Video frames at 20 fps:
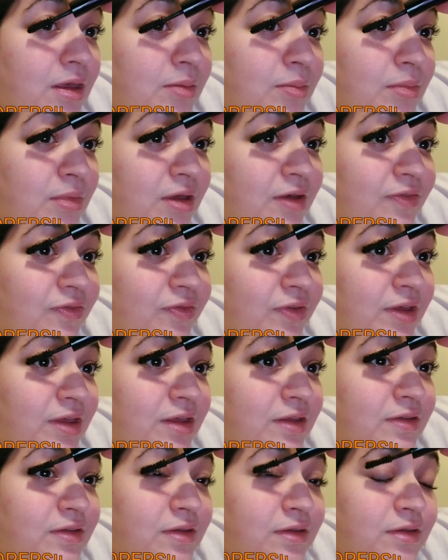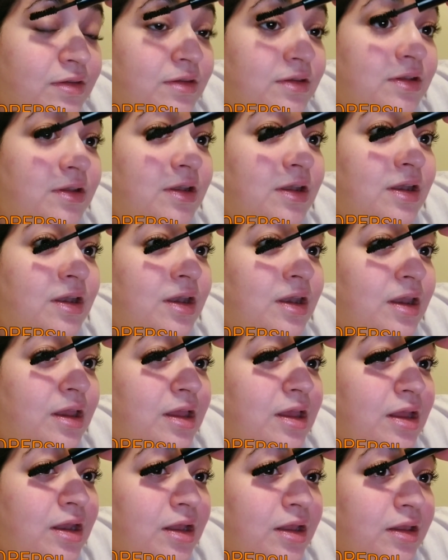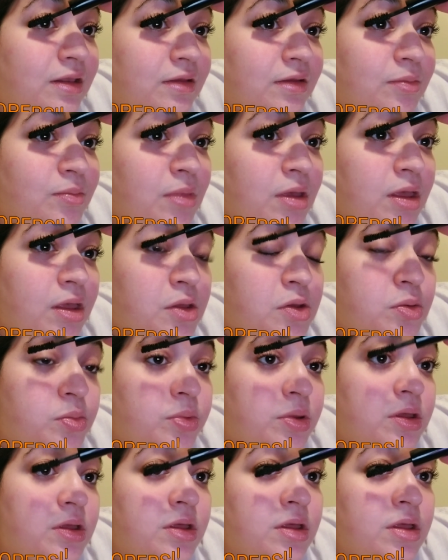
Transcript: my face is needing some help.